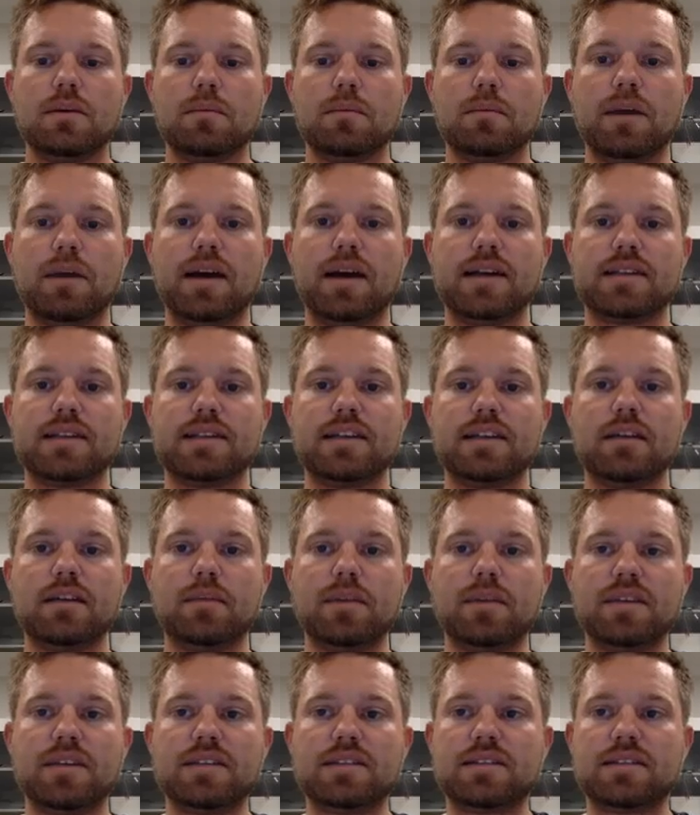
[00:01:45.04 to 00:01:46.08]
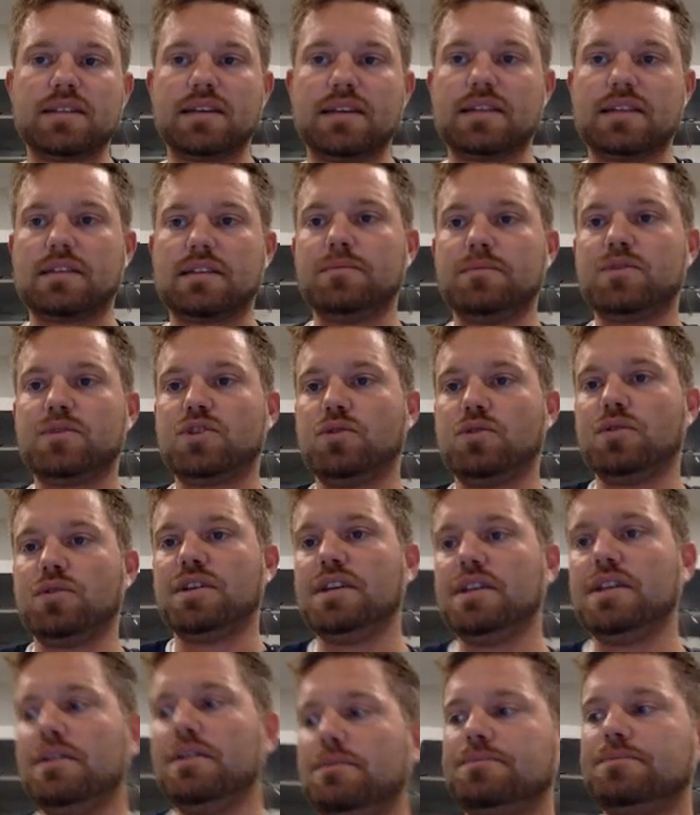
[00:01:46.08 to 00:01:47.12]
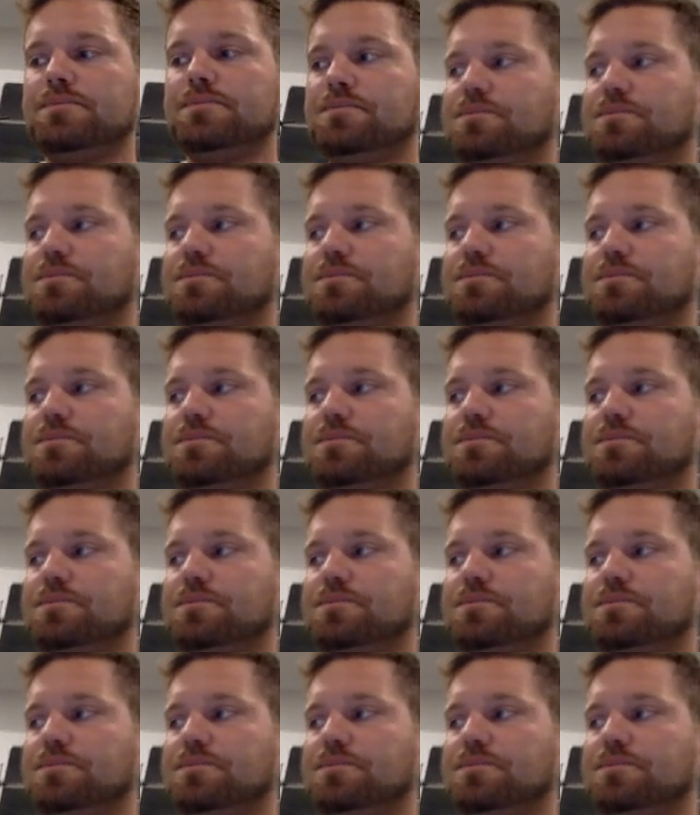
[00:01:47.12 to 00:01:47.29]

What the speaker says: My setup is as I'm shown here.